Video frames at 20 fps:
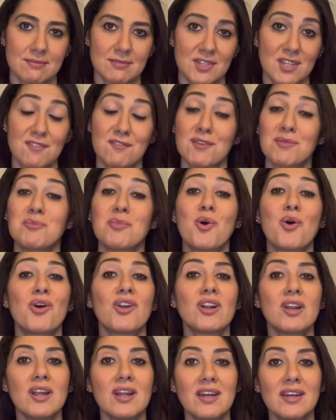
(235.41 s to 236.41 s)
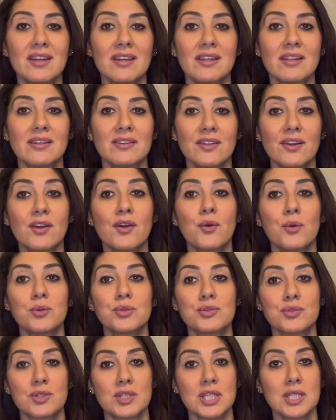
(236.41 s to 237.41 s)
Even more, they're going
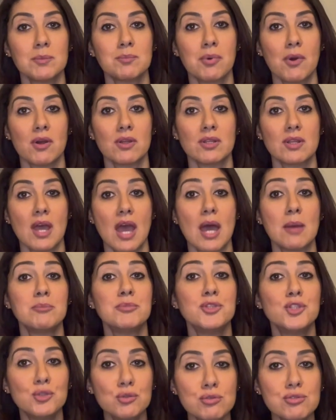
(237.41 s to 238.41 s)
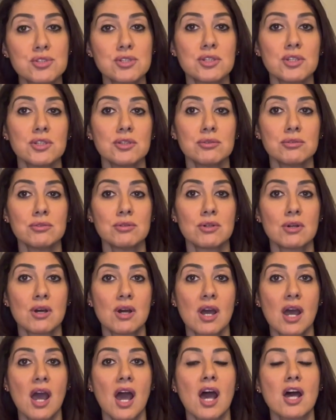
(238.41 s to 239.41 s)
to keep on abusing you
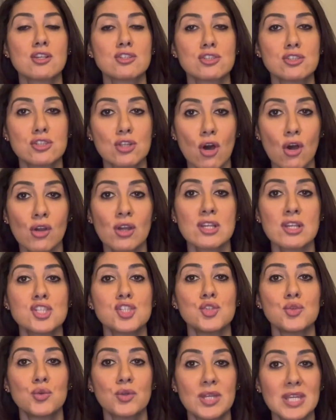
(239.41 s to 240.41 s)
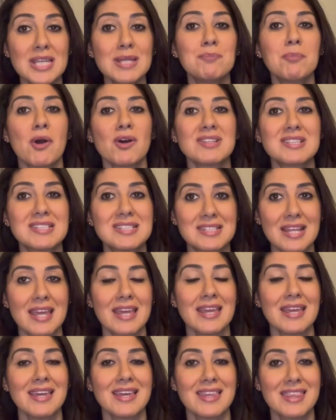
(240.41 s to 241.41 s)
as long you keep on
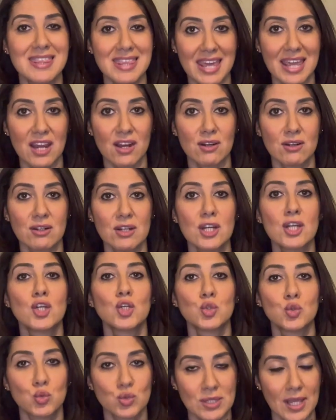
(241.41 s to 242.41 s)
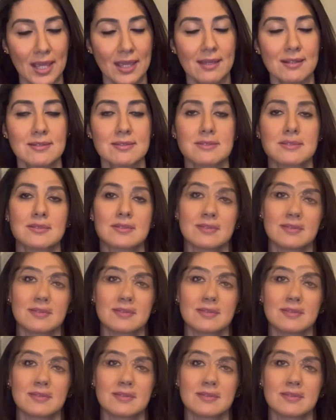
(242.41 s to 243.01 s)
staying there to take it.